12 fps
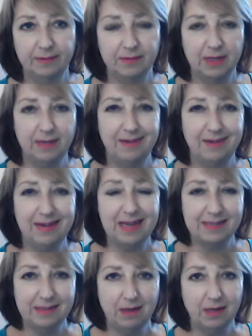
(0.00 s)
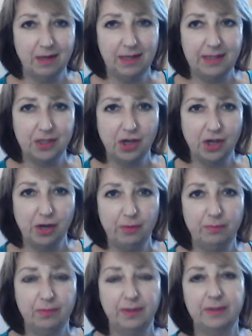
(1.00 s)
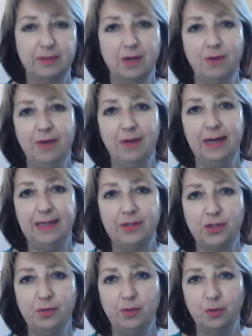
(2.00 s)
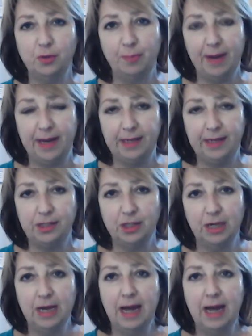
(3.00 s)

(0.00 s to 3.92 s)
They're less likely to go directly to your page